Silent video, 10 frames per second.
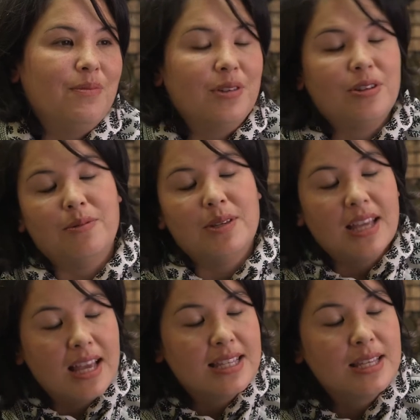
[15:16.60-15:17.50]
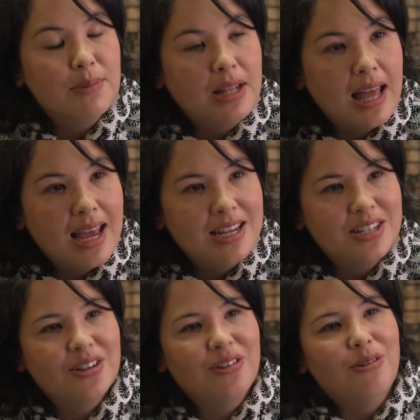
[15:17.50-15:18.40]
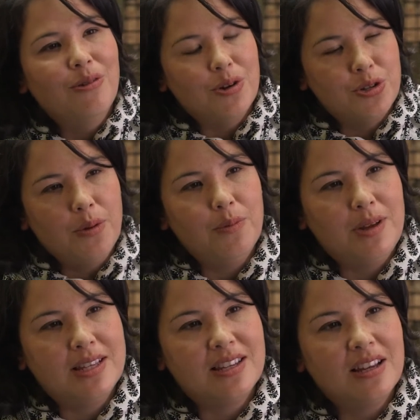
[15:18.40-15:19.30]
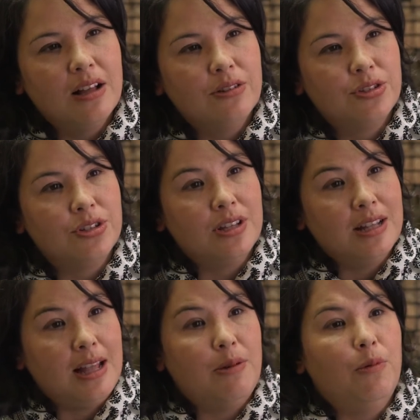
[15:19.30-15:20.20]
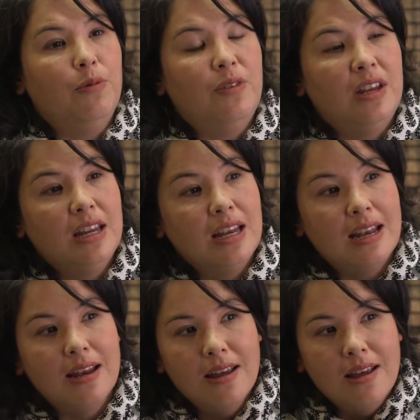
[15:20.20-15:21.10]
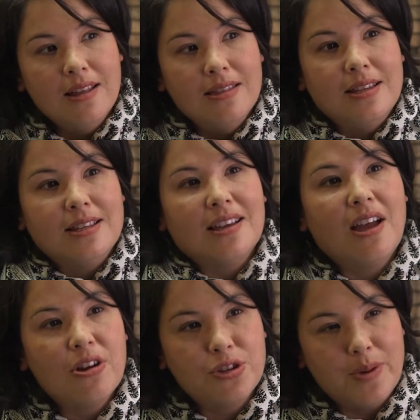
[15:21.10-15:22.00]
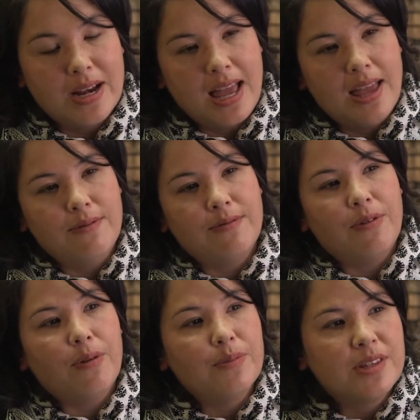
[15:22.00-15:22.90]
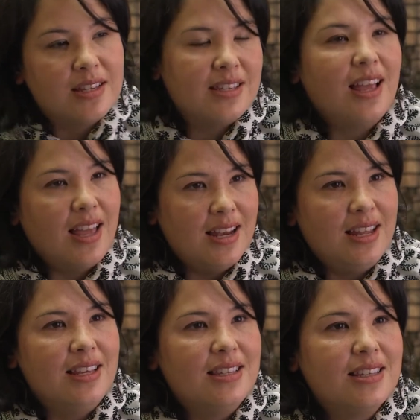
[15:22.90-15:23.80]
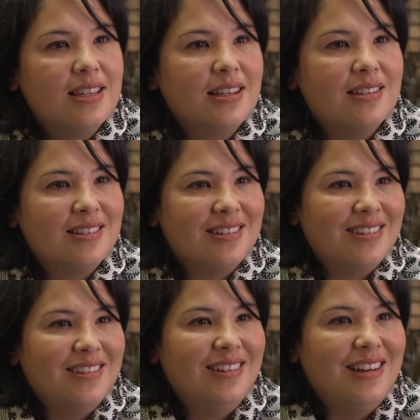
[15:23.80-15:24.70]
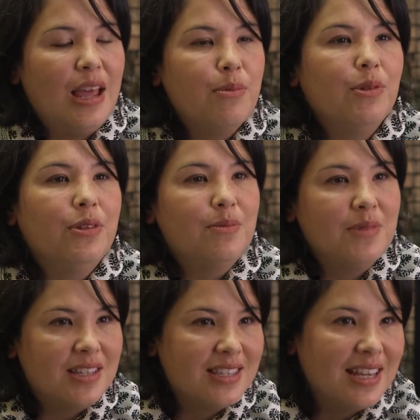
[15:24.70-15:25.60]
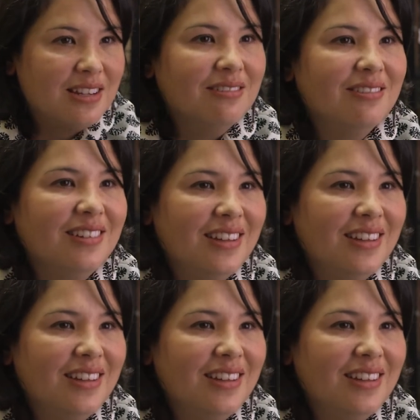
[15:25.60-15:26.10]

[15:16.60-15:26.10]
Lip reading: shall we say, assimilate or adopt Western culture so that they will fit in. And this encouragement came from the societies that enabled them to settle,